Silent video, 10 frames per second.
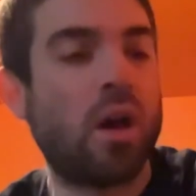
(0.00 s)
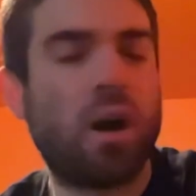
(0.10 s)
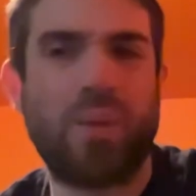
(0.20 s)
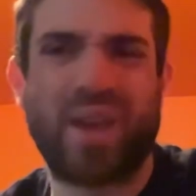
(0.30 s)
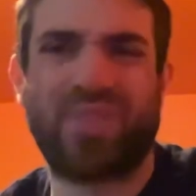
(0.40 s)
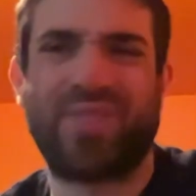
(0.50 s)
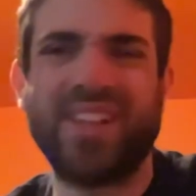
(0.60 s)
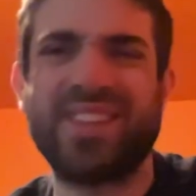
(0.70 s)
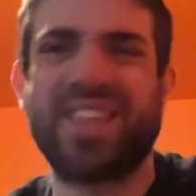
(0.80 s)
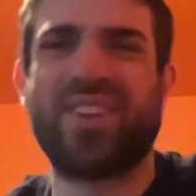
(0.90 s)
I
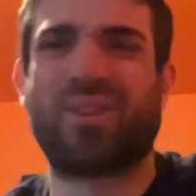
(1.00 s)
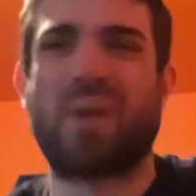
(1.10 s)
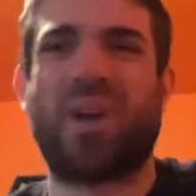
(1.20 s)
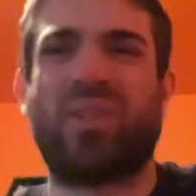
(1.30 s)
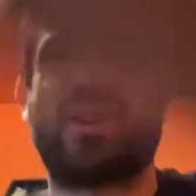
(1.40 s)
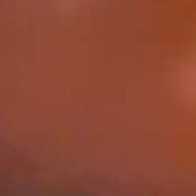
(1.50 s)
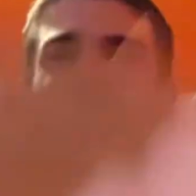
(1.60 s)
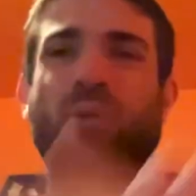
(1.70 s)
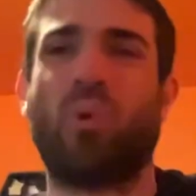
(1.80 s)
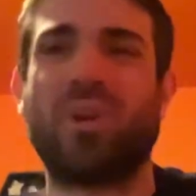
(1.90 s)
think they are about like
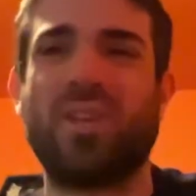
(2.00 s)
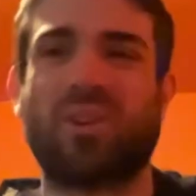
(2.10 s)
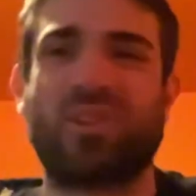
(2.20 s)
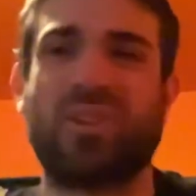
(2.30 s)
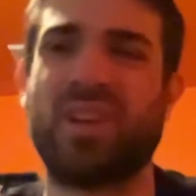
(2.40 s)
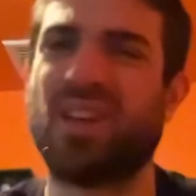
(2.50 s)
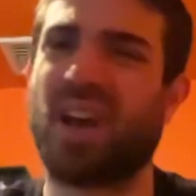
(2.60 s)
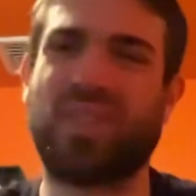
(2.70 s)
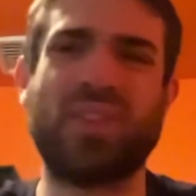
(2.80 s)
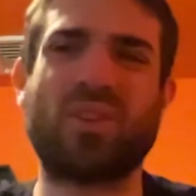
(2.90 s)
40 or
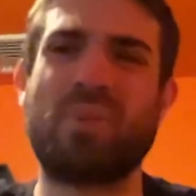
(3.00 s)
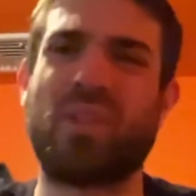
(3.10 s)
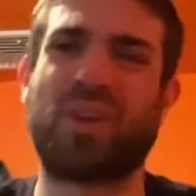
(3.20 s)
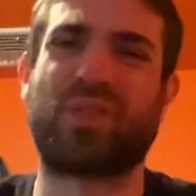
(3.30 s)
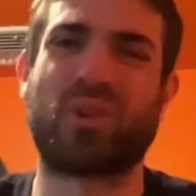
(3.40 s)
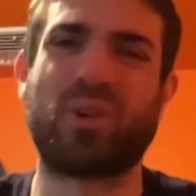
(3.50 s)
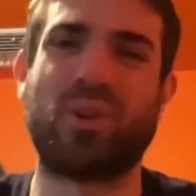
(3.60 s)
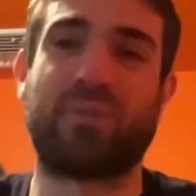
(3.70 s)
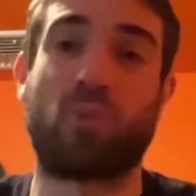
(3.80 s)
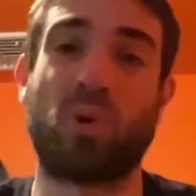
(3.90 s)
I think they're about like 30
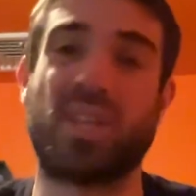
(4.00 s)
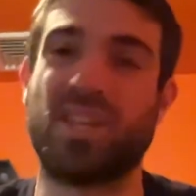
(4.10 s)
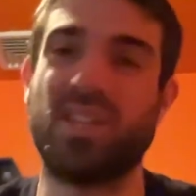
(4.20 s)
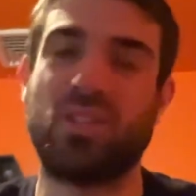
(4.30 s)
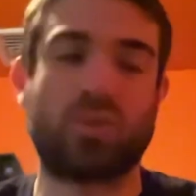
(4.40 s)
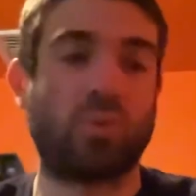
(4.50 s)
or 40 each,